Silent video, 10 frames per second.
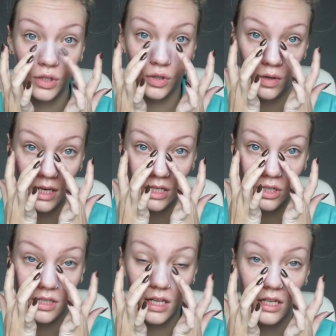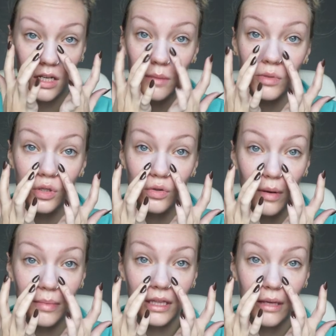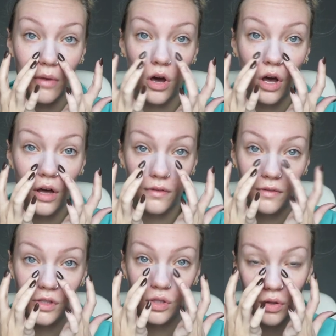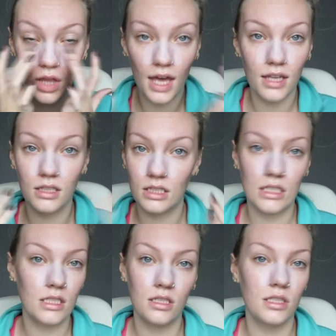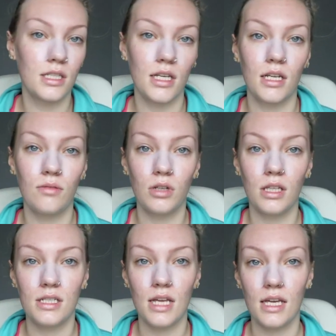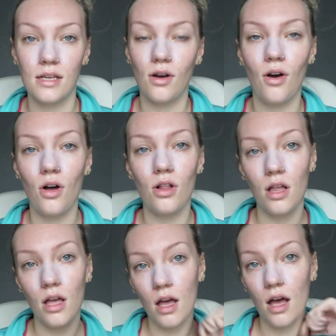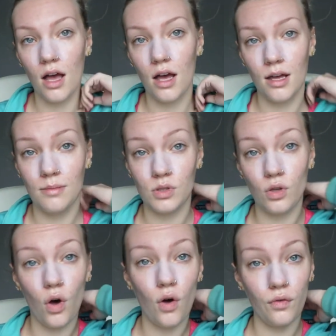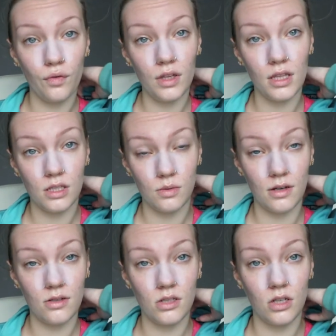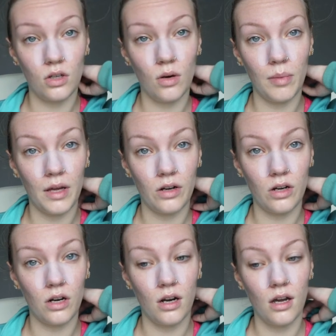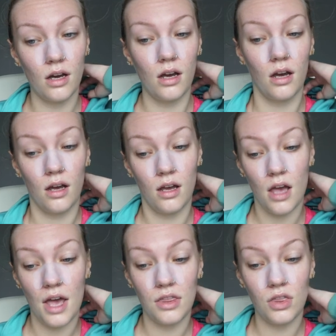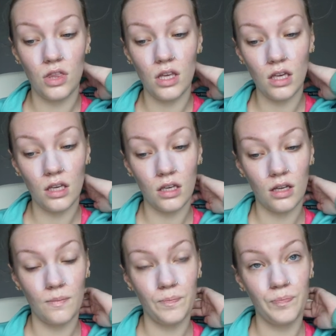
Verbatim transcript: So I just ended up scrubbing them off. So that didn't really take at all. Um, so hopefully this round is going to go better. Uh, I think